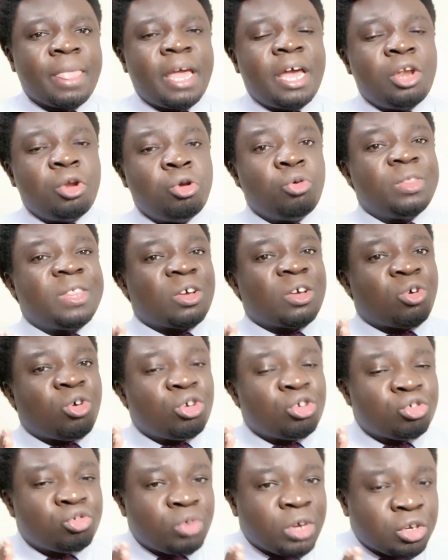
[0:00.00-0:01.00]
do the
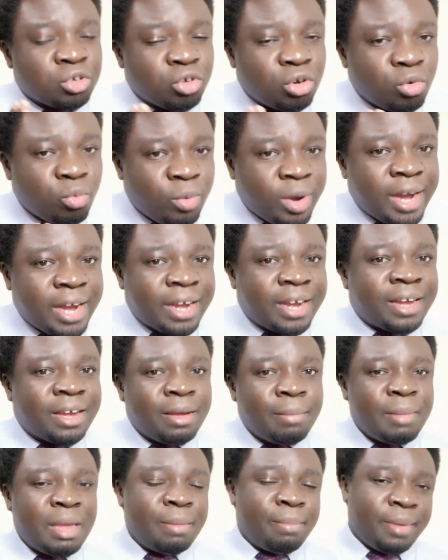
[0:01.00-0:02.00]
construction work,
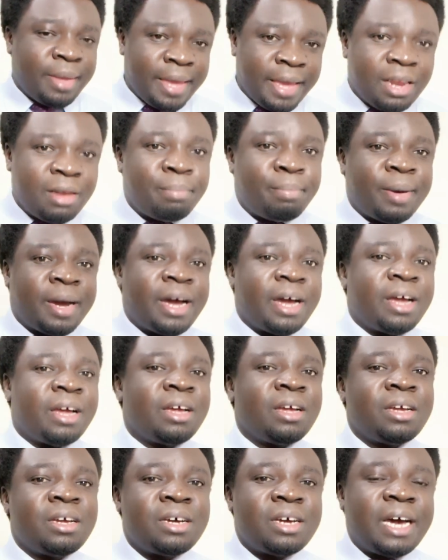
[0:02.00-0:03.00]
maybe helper
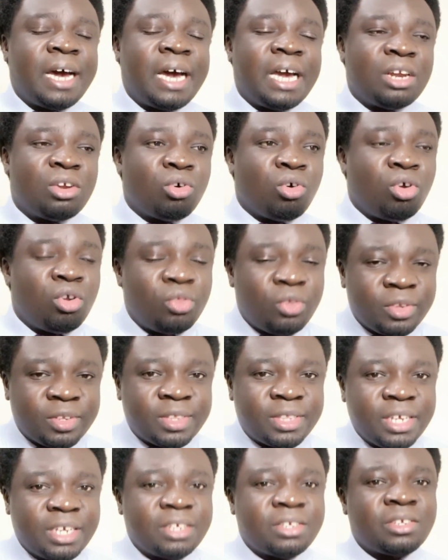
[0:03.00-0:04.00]
and all those
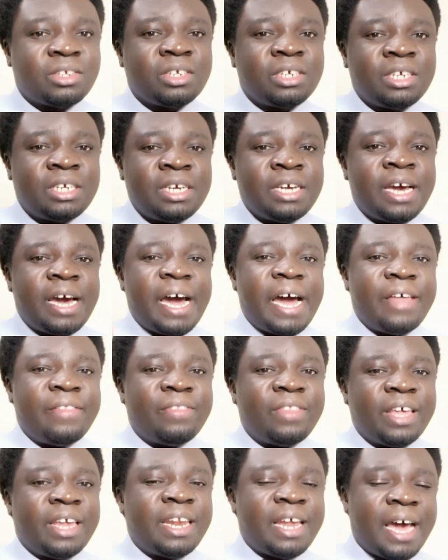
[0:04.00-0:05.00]
things, and
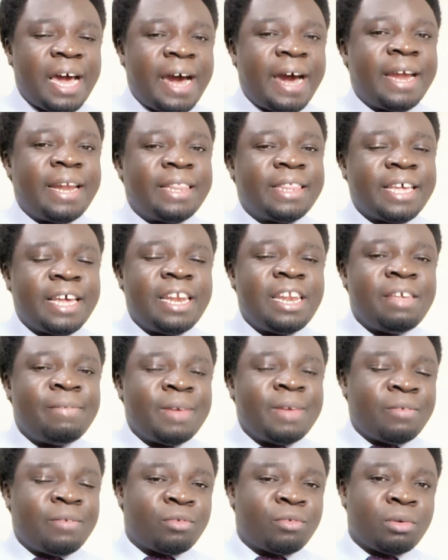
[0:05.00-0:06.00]
then earn their
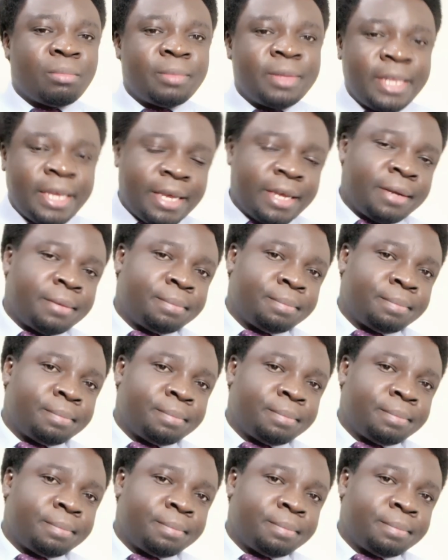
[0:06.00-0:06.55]
living from there.